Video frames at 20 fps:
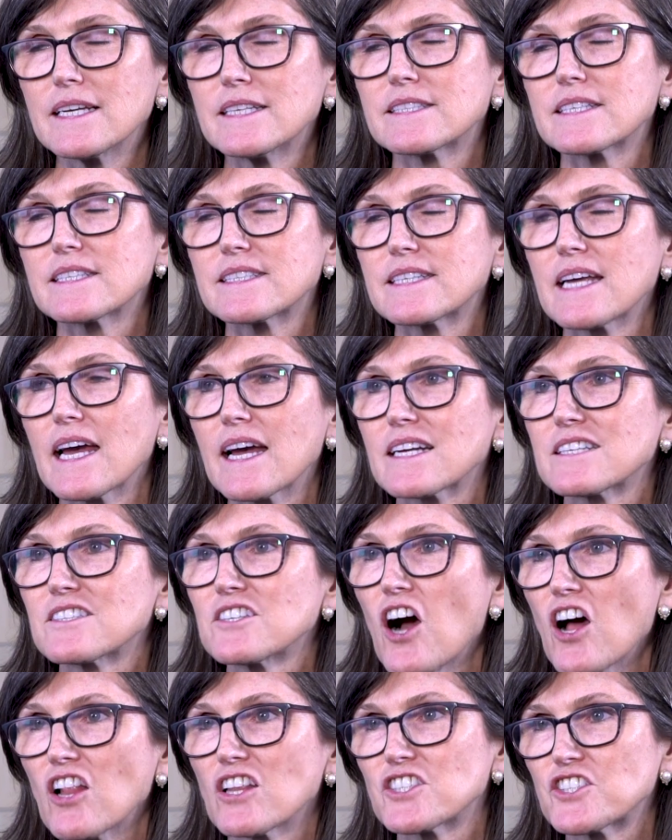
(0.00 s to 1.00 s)
is a
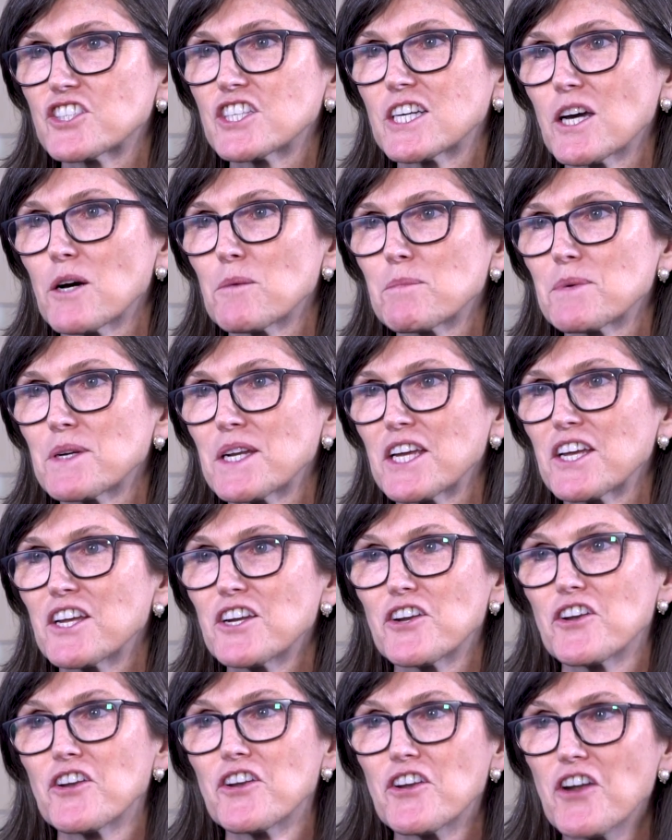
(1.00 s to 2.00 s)
technology company,
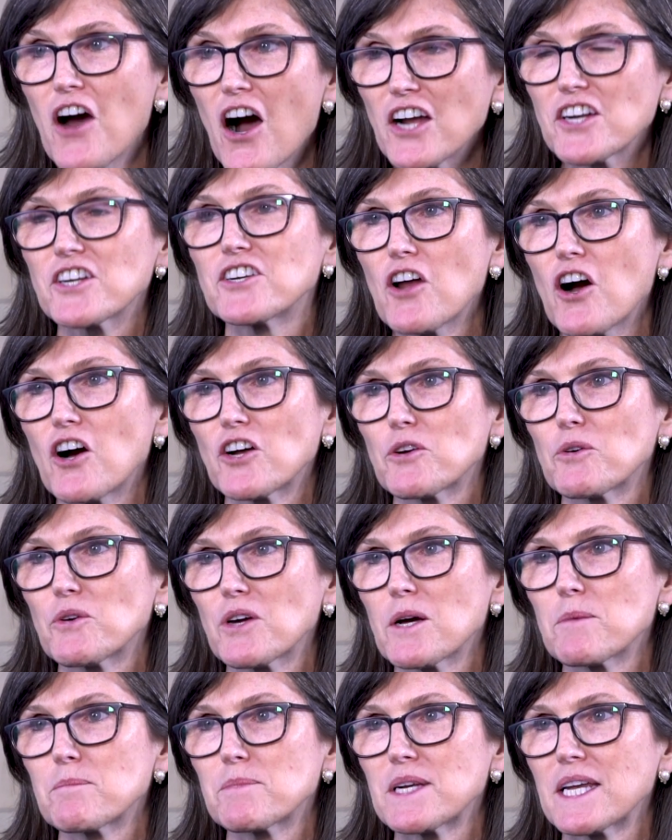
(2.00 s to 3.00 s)
not an auto
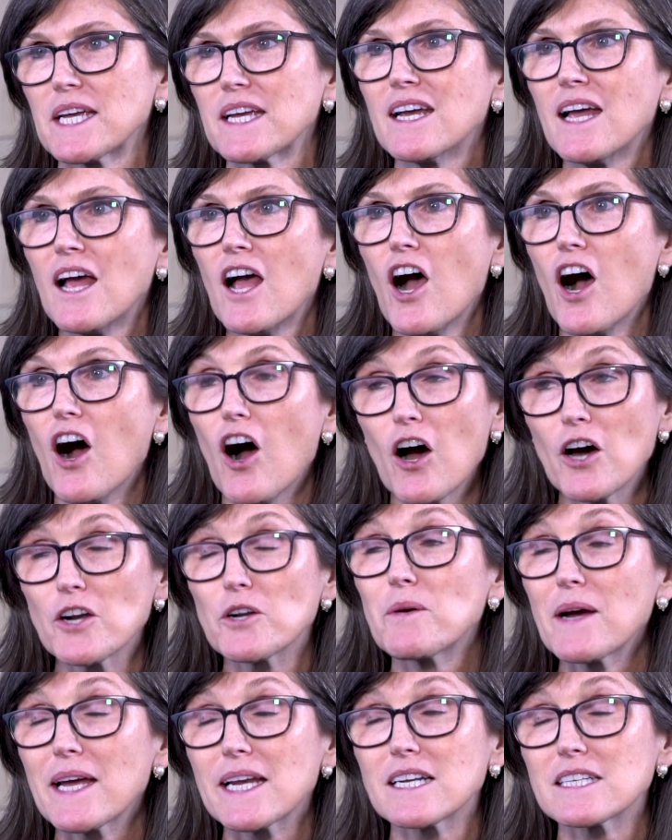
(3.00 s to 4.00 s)
company.
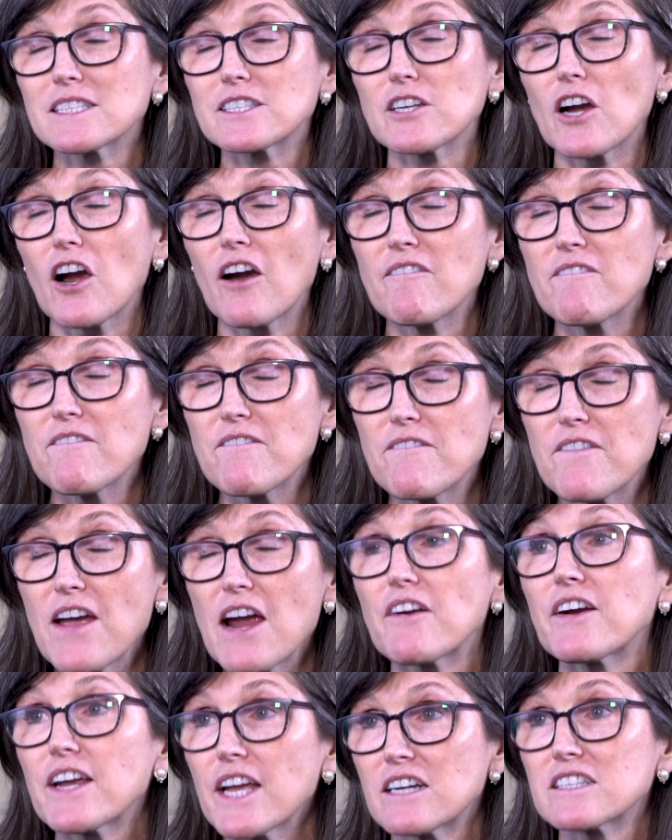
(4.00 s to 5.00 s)
Auto analysts are
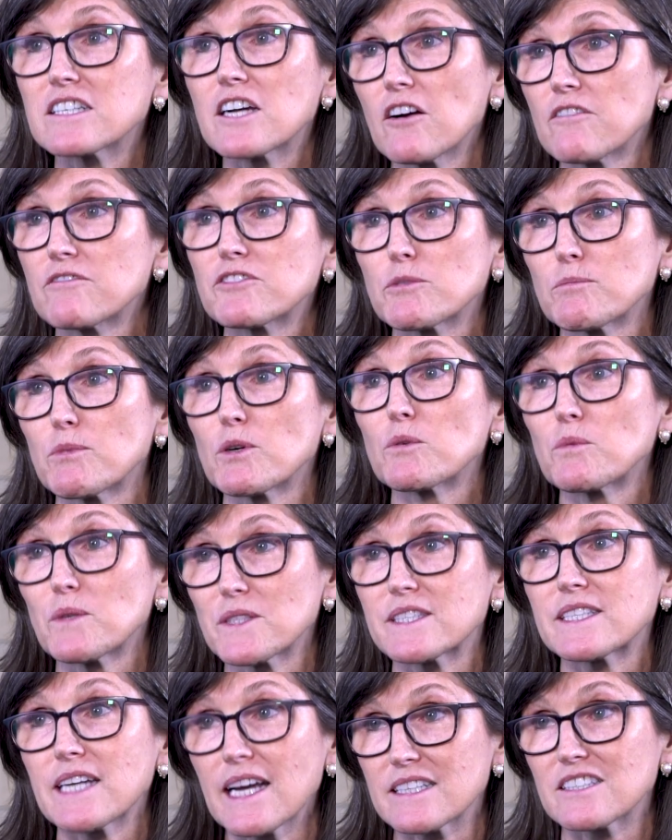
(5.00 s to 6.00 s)
very uncomfortable
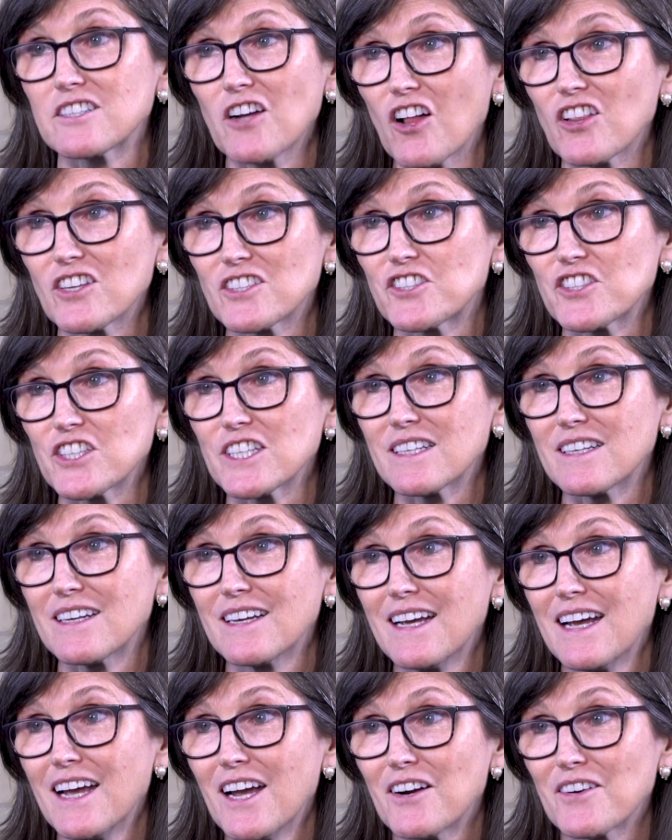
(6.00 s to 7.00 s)
with technology,
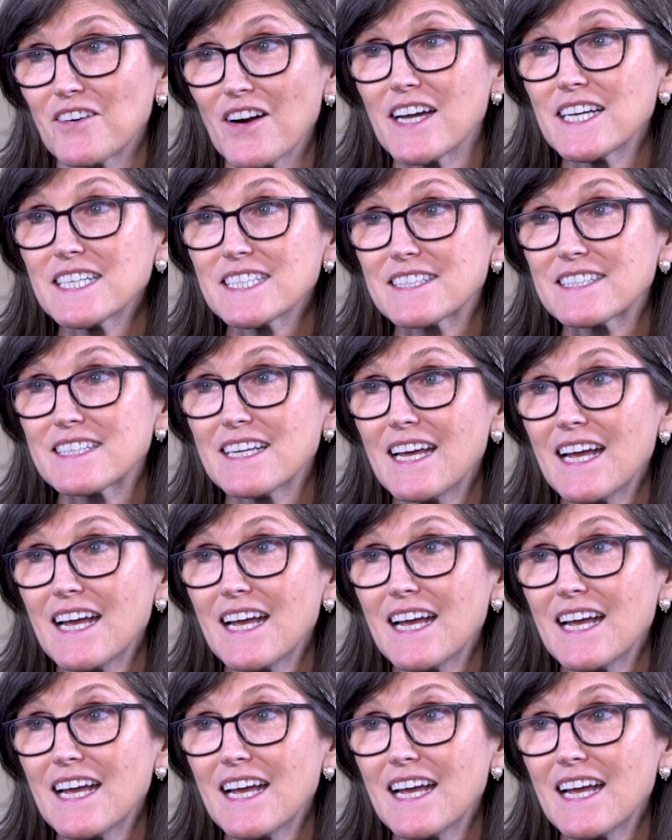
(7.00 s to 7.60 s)
right?